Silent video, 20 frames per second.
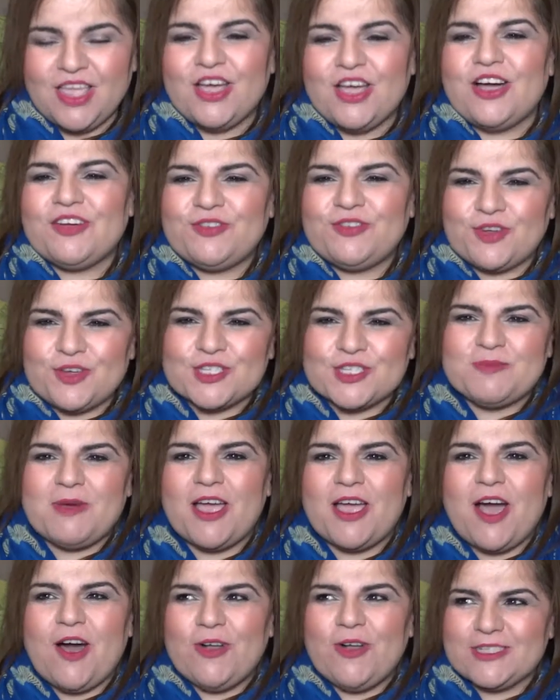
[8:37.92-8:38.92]
Of course,
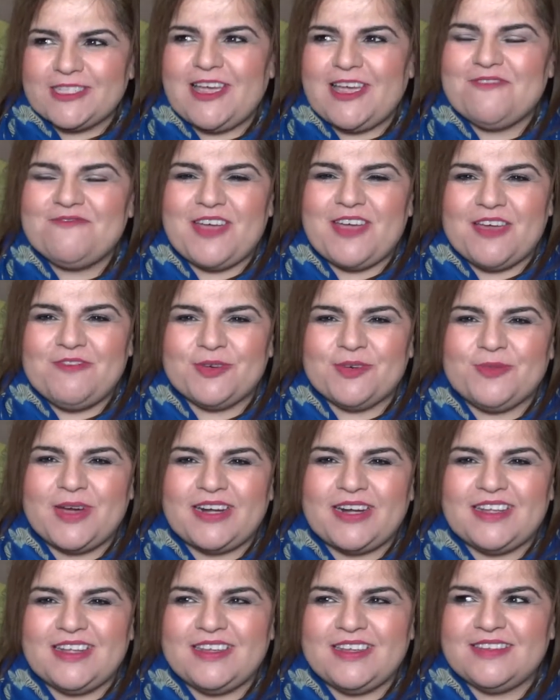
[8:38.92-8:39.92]
my all-time favourite
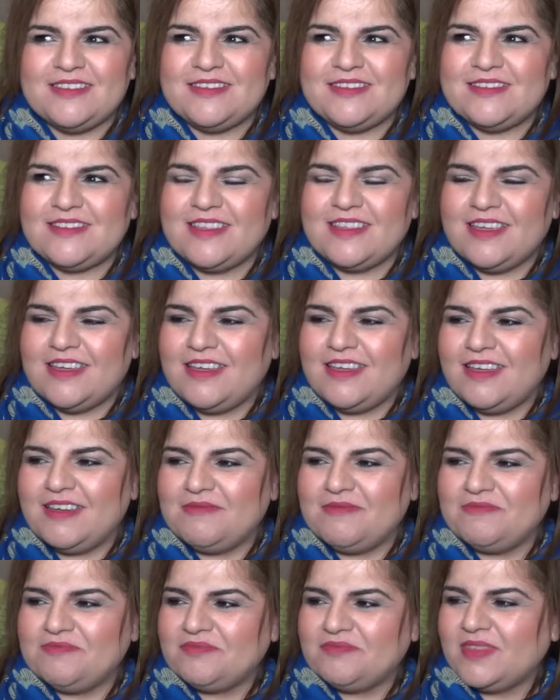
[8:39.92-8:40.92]
one is
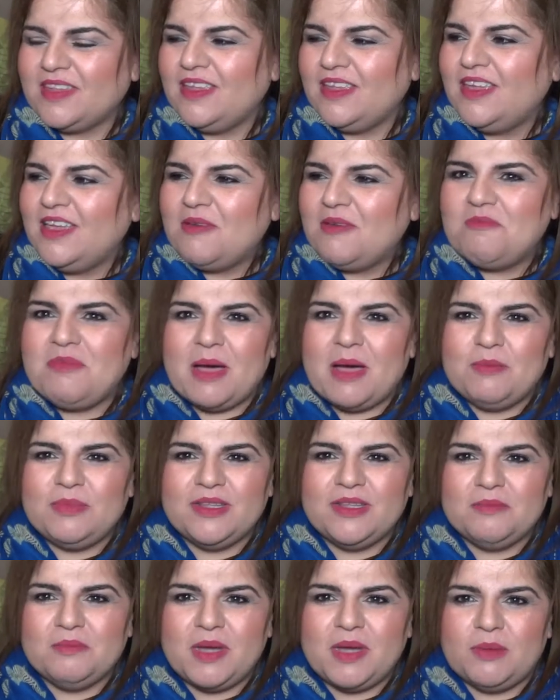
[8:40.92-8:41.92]
the
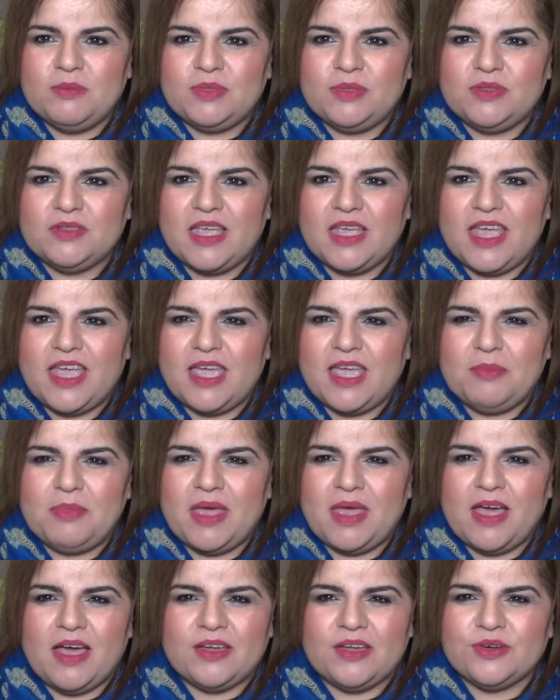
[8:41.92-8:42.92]
Bumble and Bumble hair
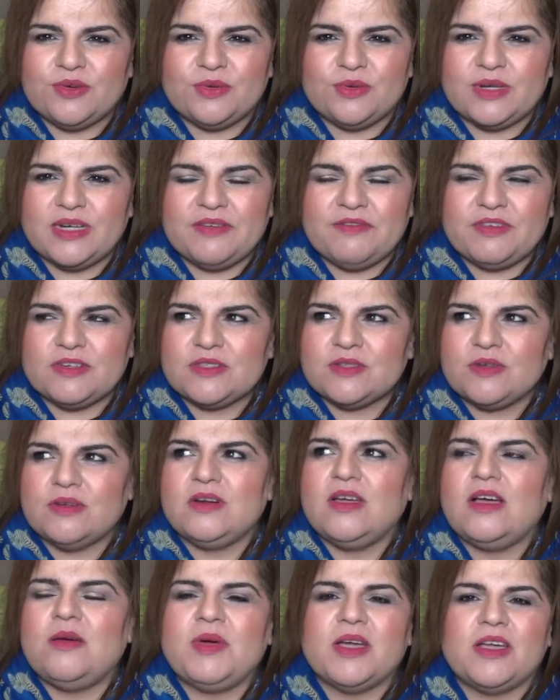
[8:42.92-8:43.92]
powder, or whatever it's
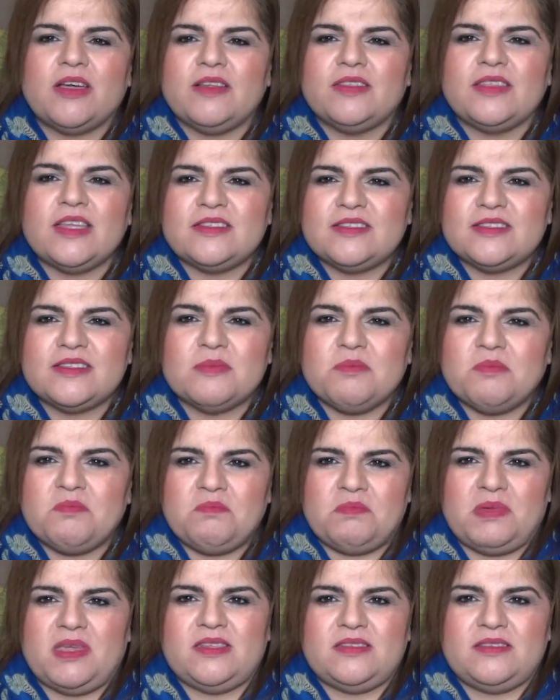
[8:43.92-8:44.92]
called. Oh my God, that's the
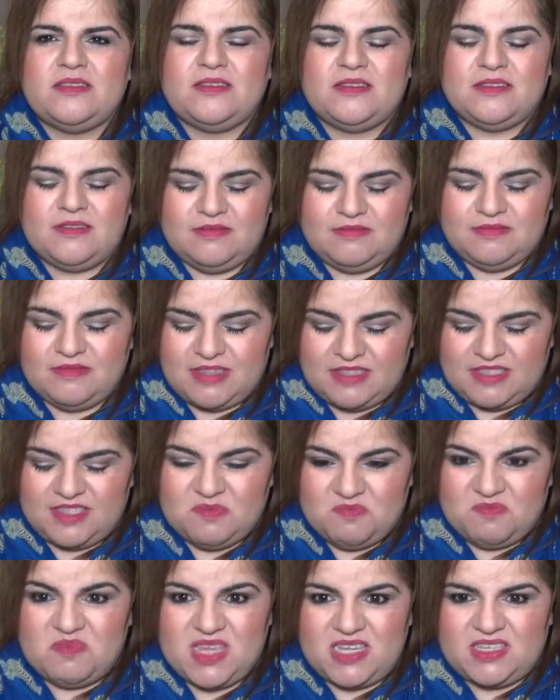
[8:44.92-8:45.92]
best. That's
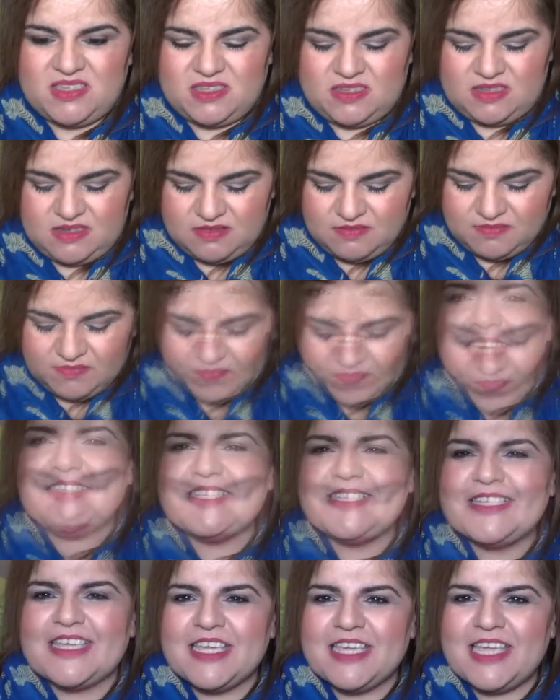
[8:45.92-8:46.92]
the best. The
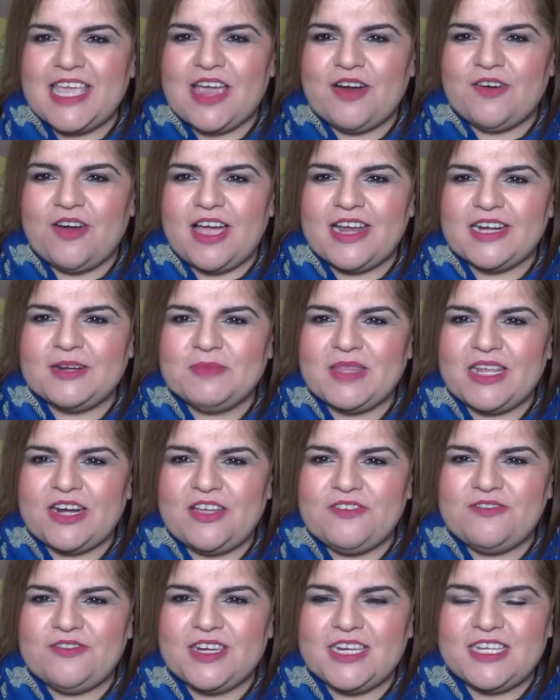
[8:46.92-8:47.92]
other skincare item that
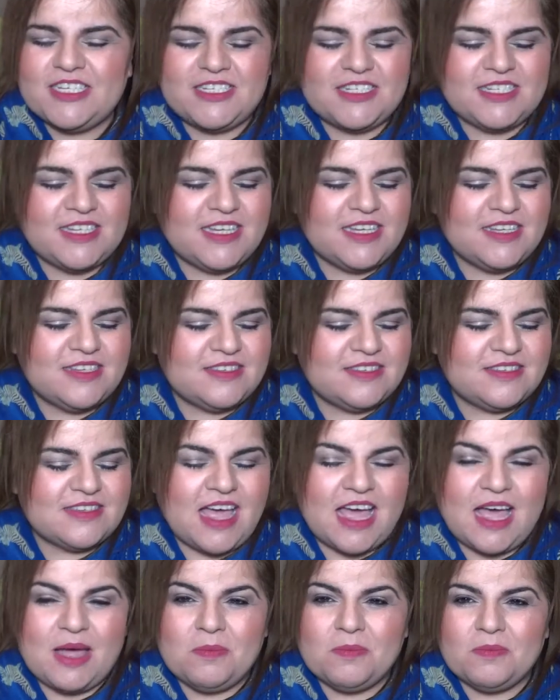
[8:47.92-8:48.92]
I finished is,
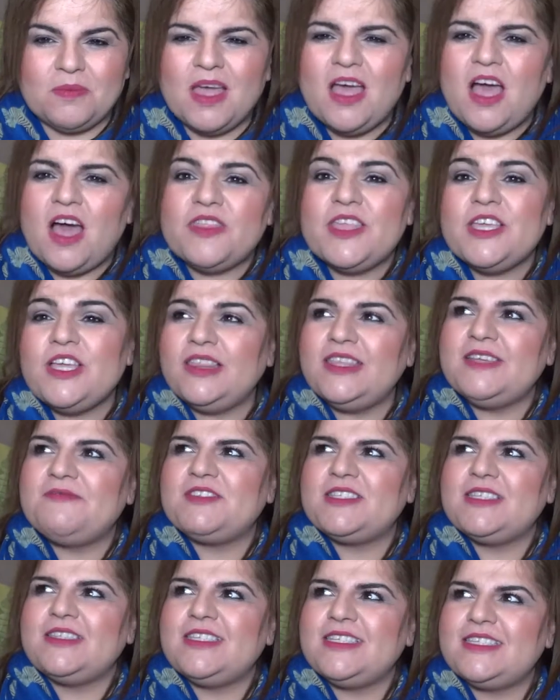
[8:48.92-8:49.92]
I think I
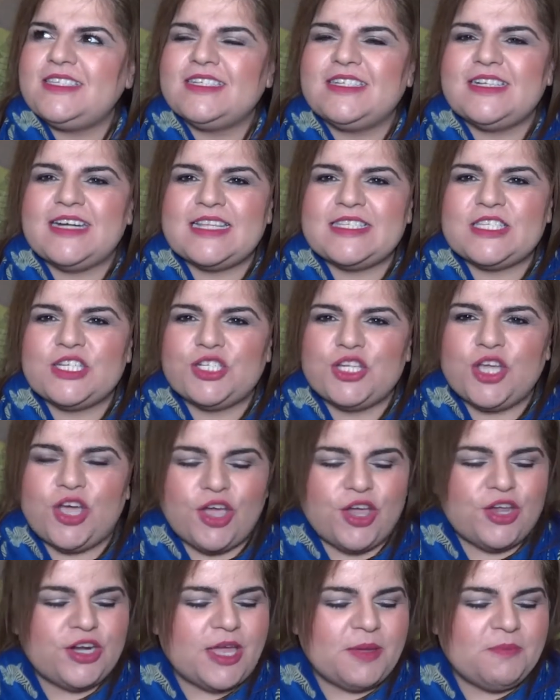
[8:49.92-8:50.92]
listed it as a
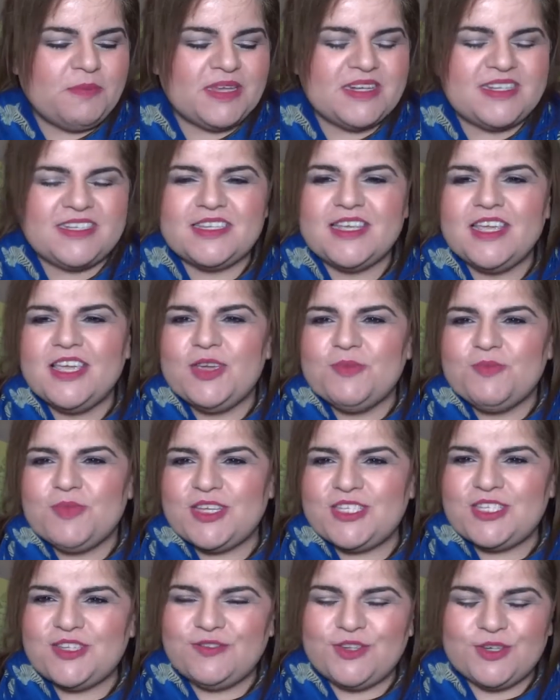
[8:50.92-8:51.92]
toner, but
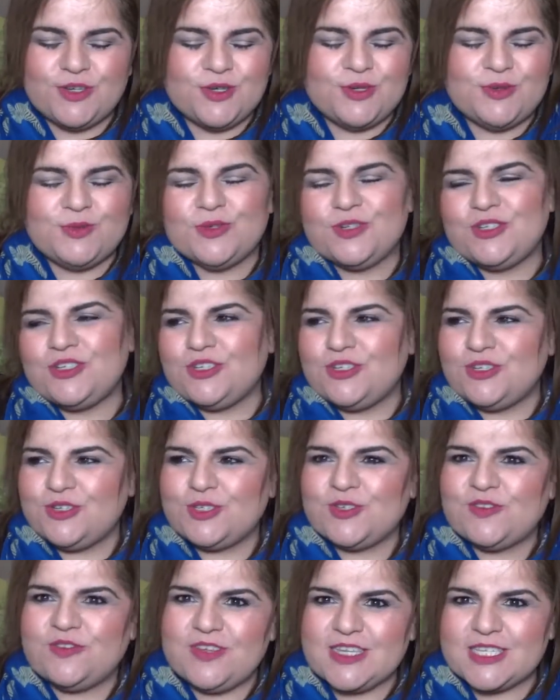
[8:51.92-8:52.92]
most of you would
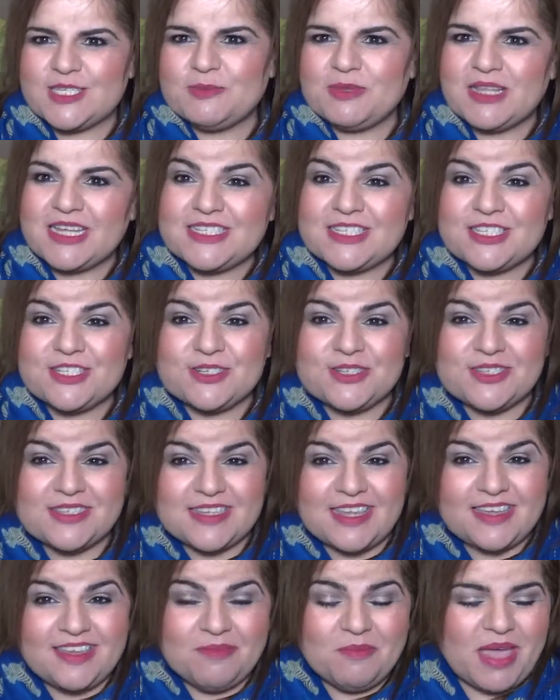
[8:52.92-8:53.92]
use Fix Plus to
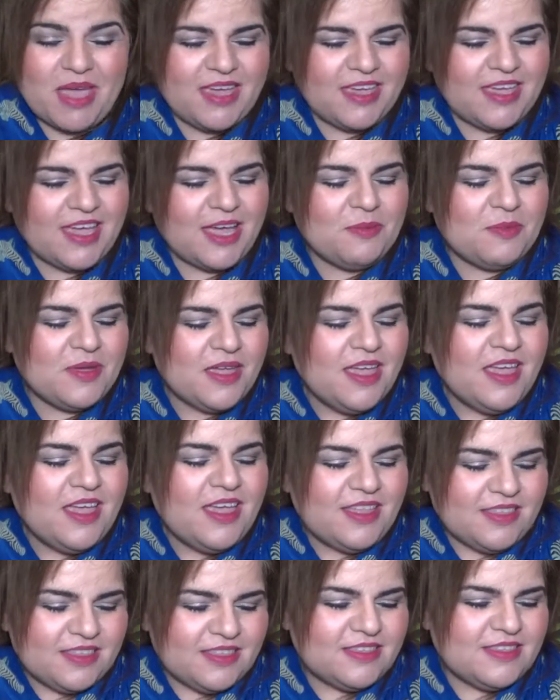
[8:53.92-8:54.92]
set your makeup.
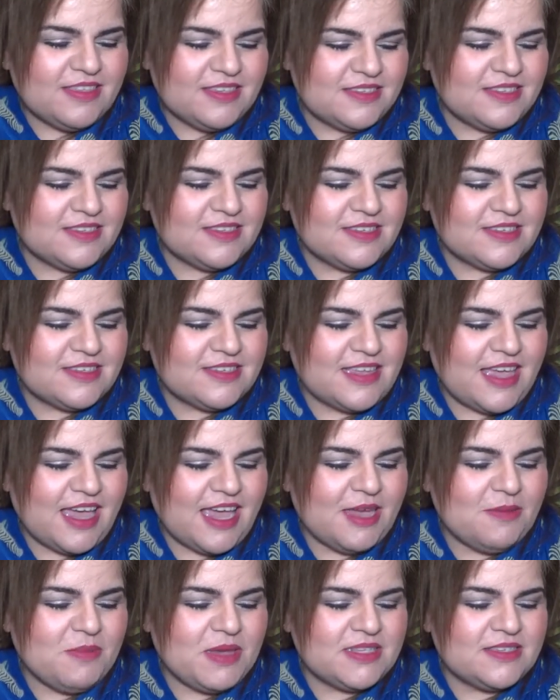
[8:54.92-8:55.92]
This is the
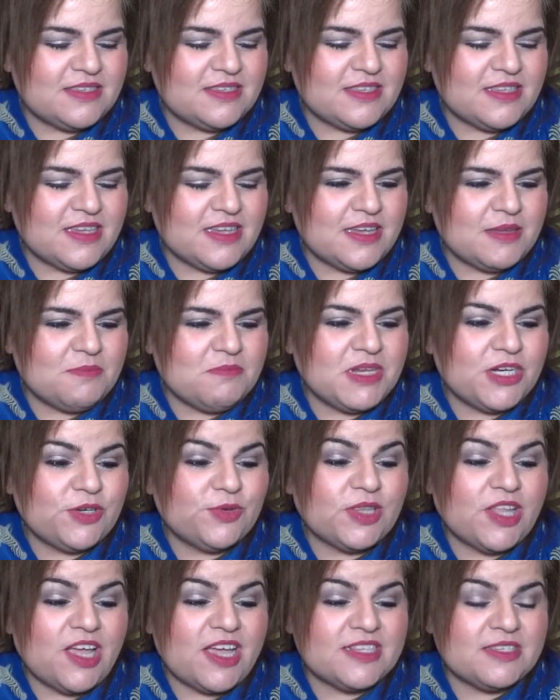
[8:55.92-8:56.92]
same. It's the
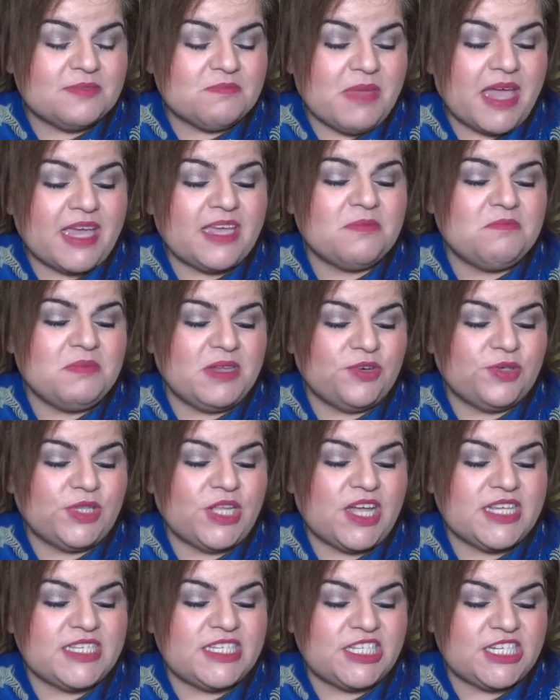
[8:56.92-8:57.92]
MAC
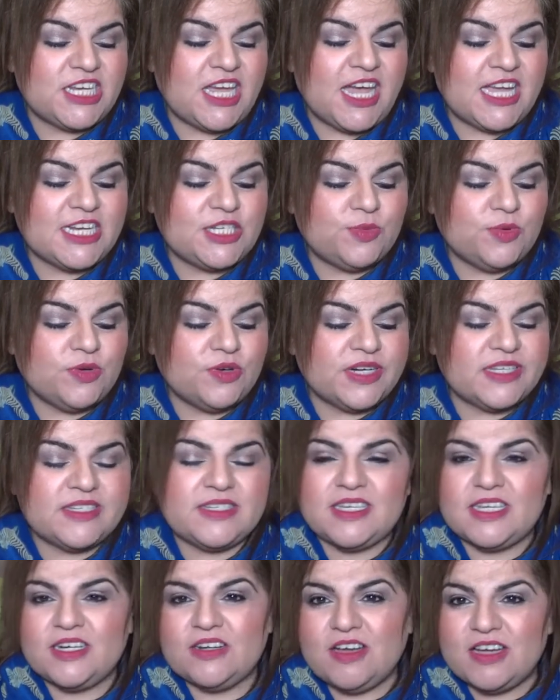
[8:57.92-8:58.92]
Mineralized Charge Water
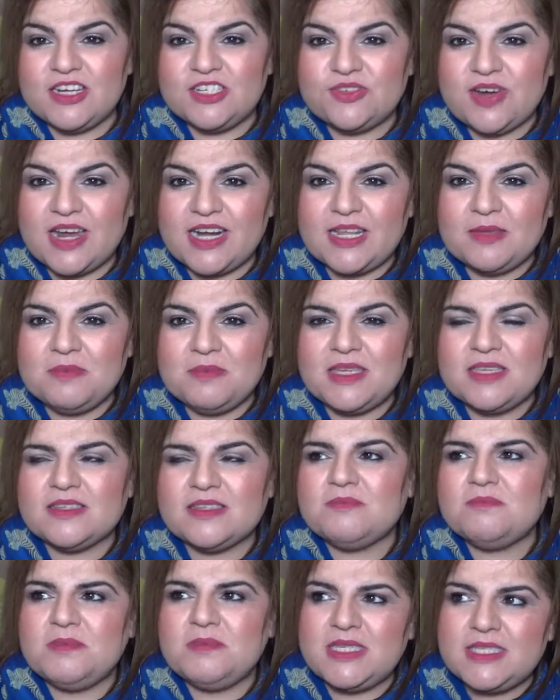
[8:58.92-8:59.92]
Skin Hydrating
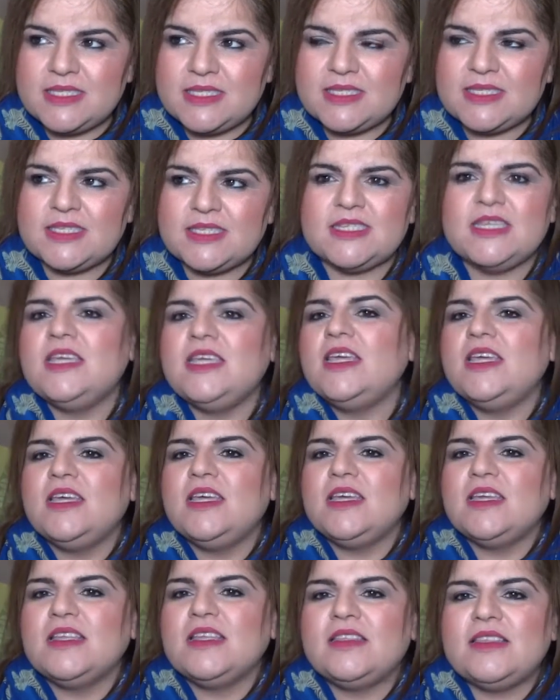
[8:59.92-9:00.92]
Mist.
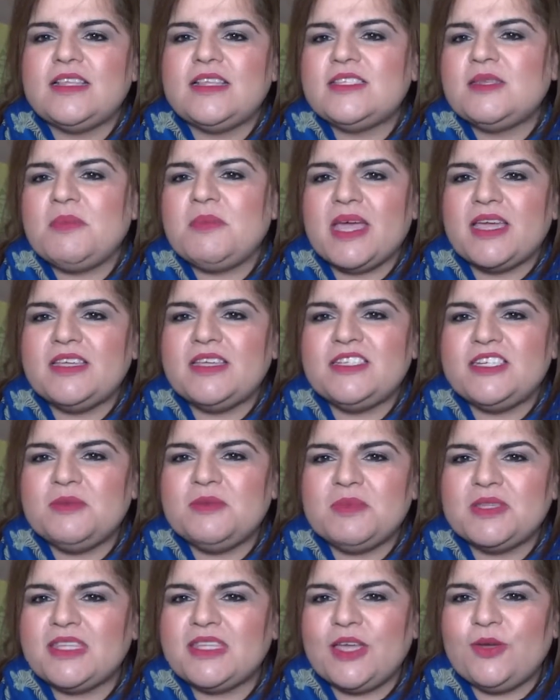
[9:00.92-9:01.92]
That's the
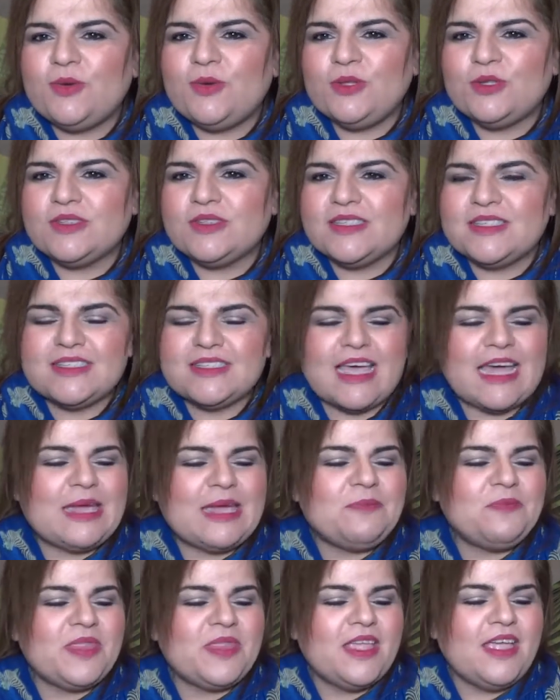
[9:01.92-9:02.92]
packaging, but they all look the
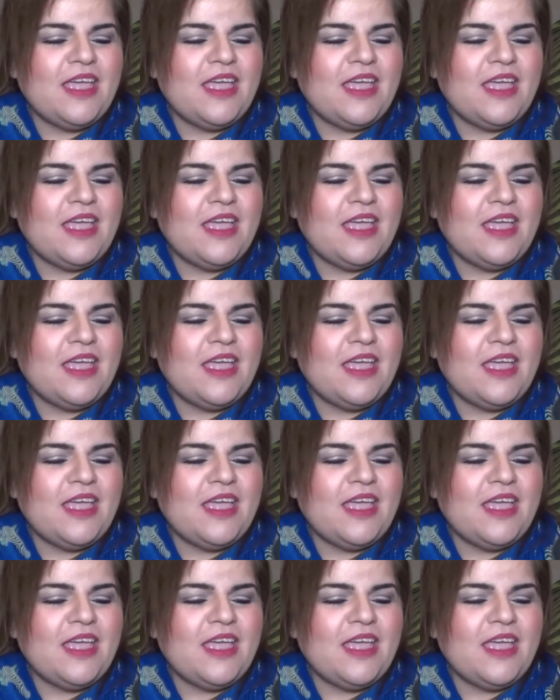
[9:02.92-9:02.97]
same.